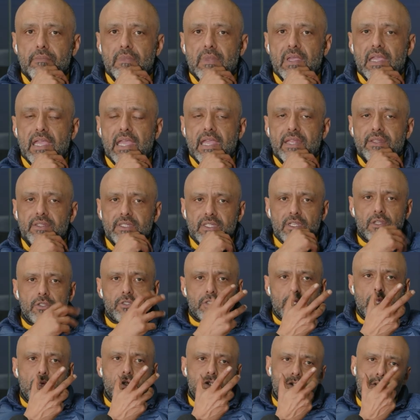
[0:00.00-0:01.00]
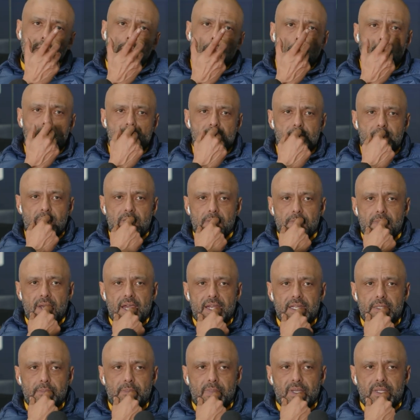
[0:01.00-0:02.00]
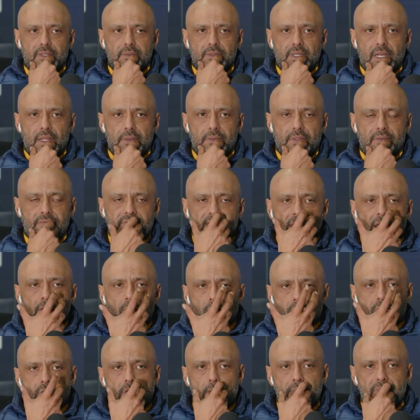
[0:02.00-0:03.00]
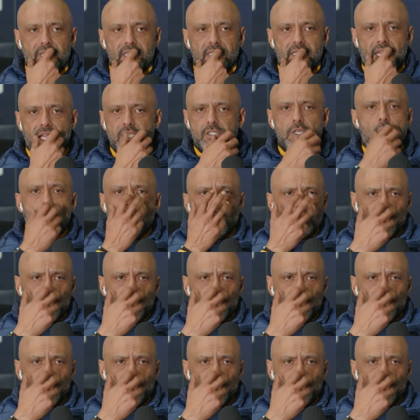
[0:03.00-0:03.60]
And they're still always big money, but they've done also big Ks.